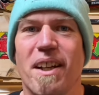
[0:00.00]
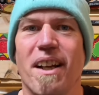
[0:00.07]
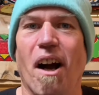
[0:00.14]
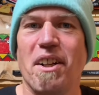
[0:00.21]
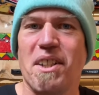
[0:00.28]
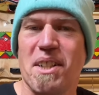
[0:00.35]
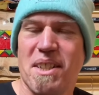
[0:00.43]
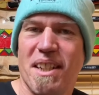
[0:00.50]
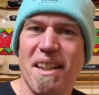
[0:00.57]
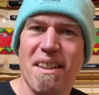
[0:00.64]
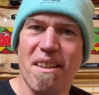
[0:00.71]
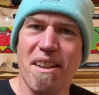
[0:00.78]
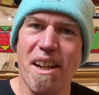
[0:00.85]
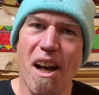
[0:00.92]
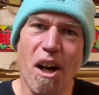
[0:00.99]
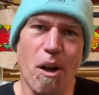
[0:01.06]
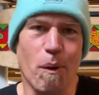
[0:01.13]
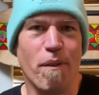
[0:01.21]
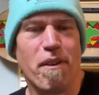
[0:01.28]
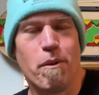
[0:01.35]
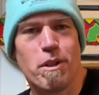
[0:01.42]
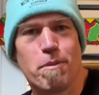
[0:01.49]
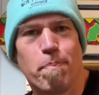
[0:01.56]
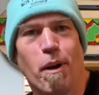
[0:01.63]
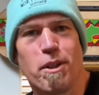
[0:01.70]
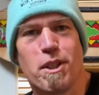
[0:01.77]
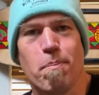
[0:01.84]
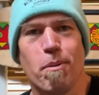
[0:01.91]
I just didn't know if it was
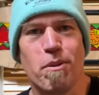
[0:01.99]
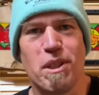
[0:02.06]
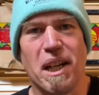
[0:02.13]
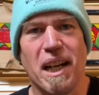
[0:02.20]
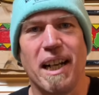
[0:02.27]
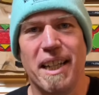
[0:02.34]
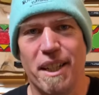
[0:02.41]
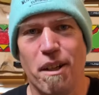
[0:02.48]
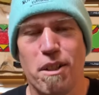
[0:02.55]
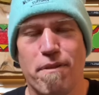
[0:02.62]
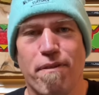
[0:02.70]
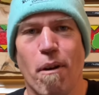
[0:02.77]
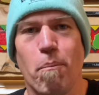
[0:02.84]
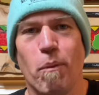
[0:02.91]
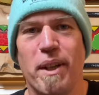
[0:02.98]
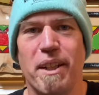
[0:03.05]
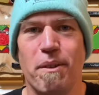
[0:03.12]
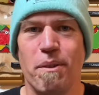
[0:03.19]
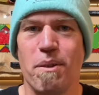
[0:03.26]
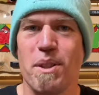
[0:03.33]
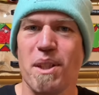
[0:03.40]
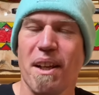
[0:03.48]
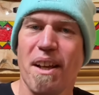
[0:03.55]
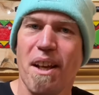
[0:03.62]
possible to clear those front wheels